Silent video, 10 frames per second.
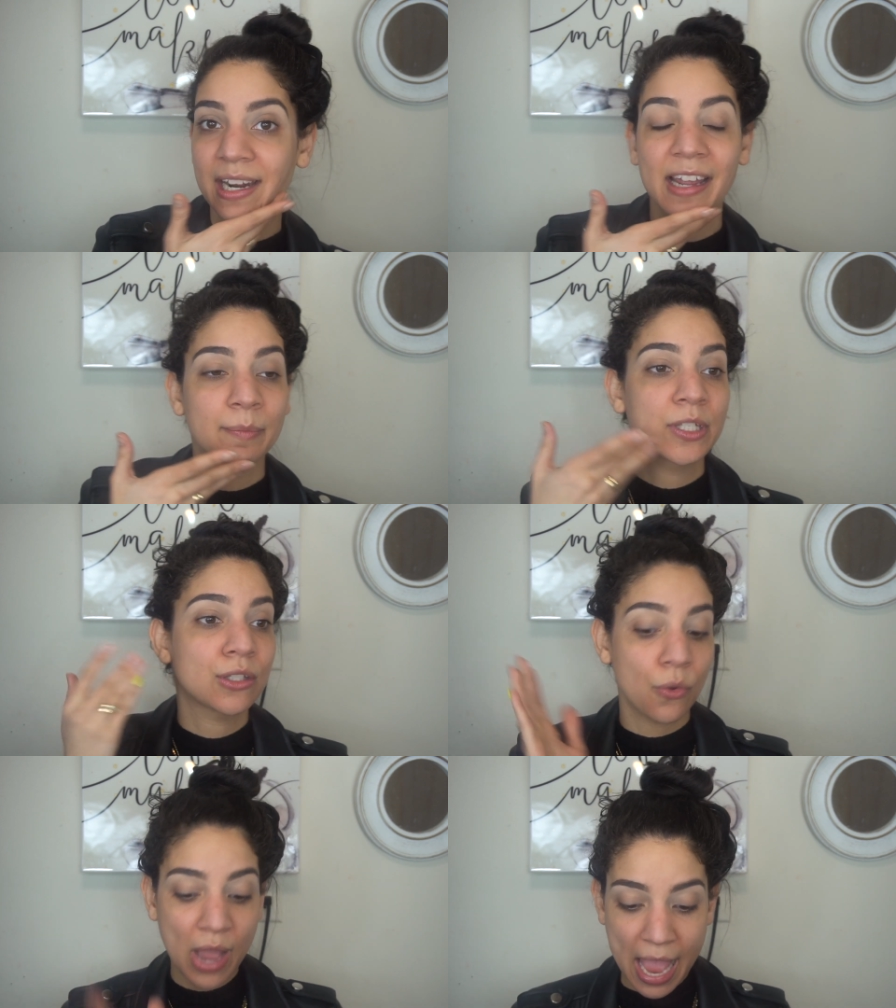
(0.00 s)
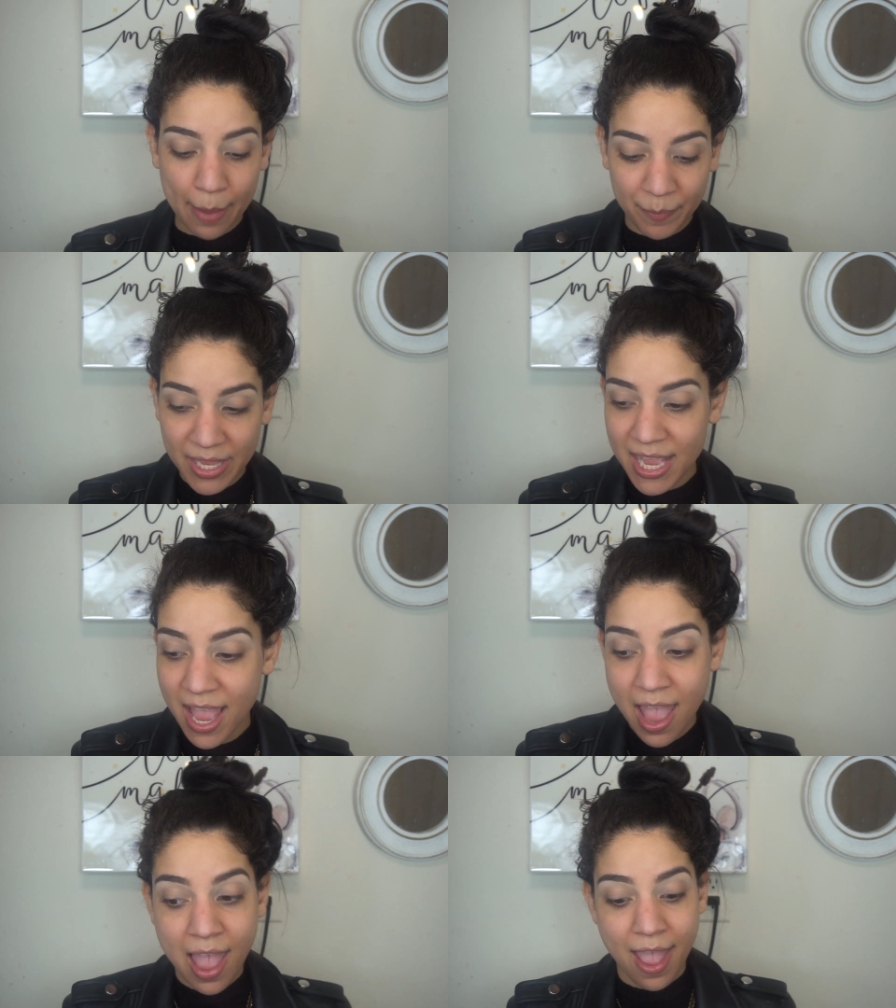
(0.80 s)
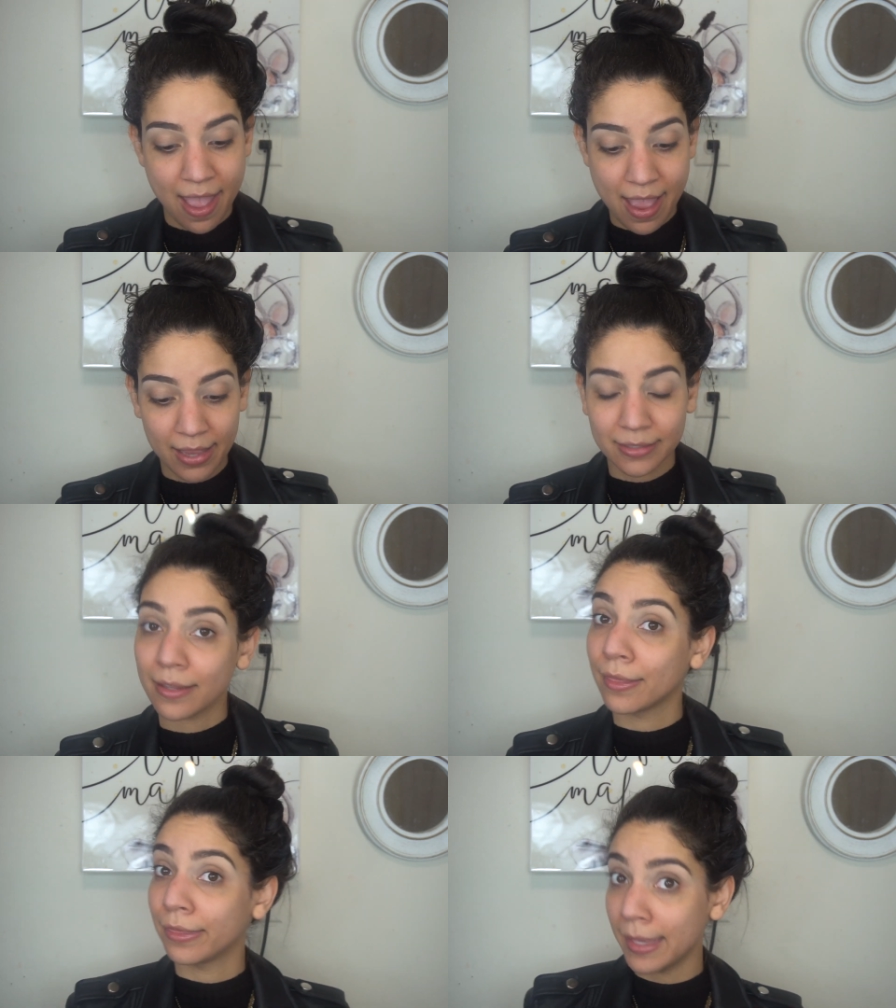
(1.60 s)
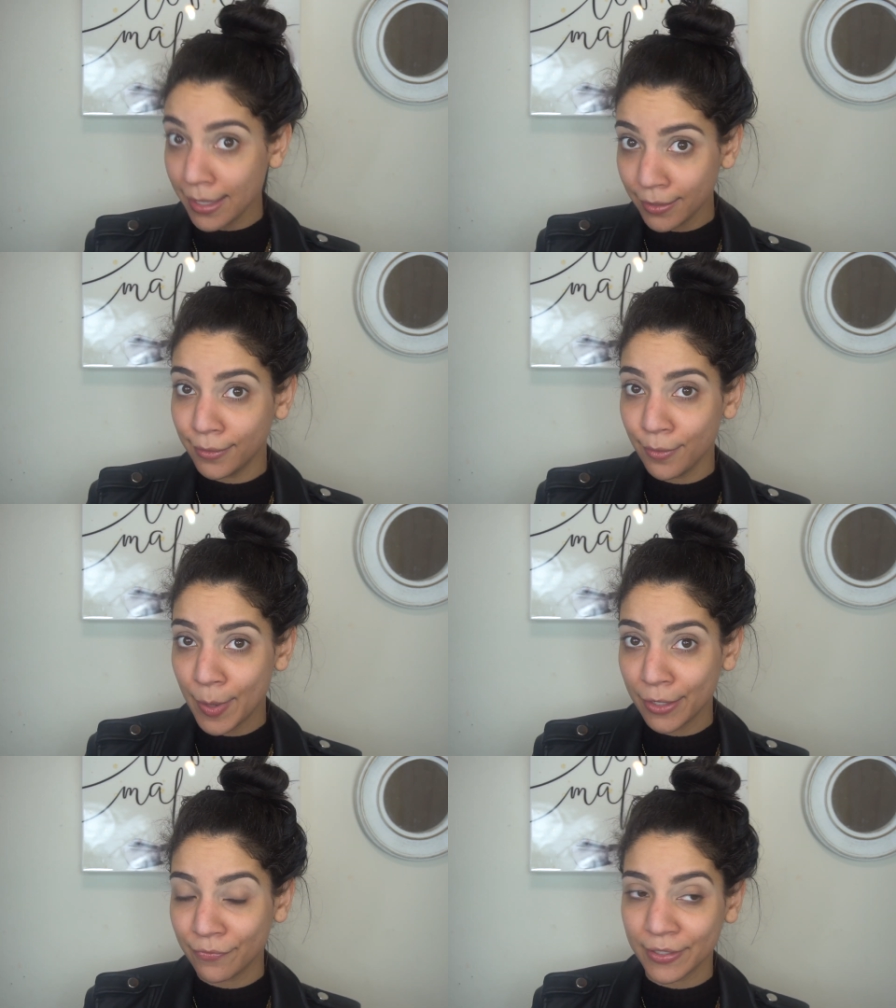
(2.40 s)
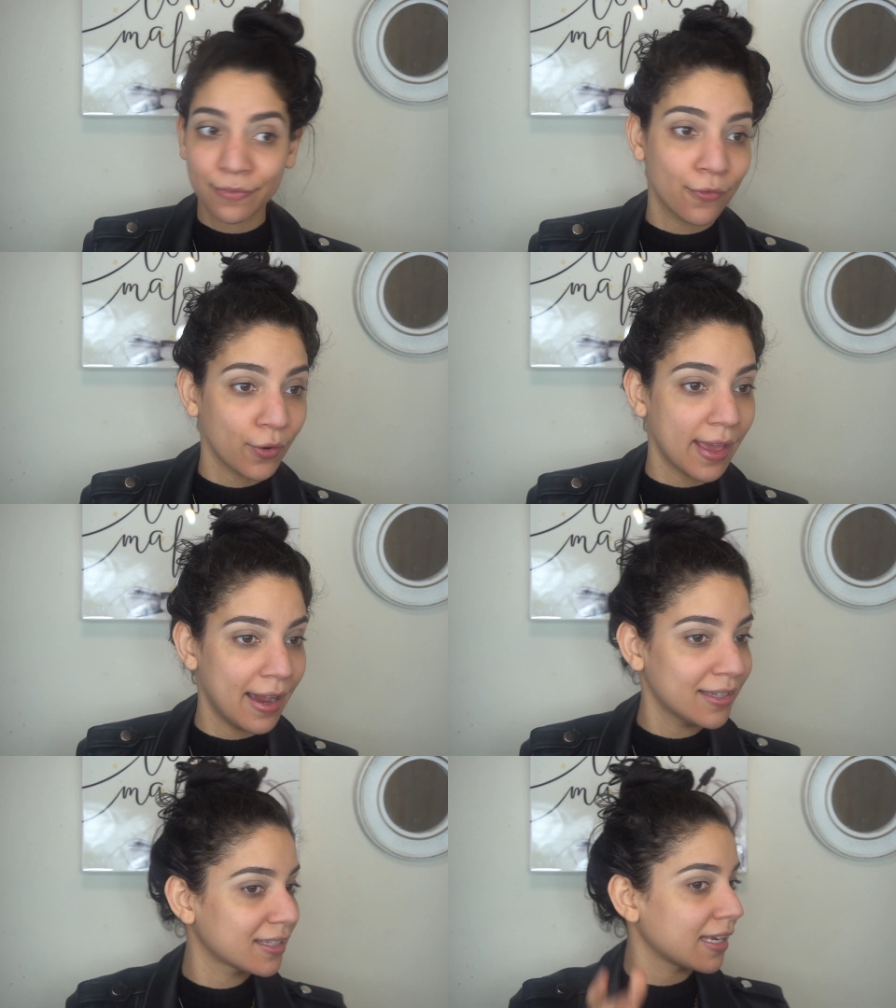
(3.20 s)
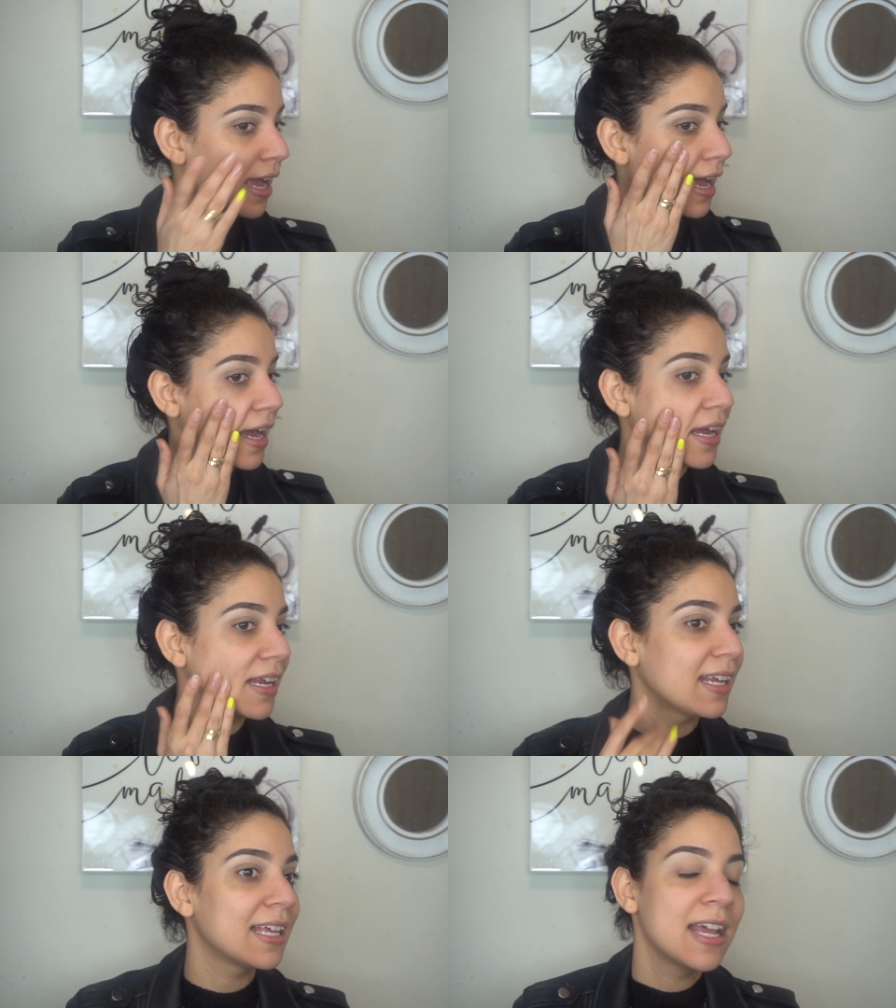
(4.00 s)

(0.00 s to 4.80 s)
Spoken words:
I am so happy, and thank you, Benefit, for that. I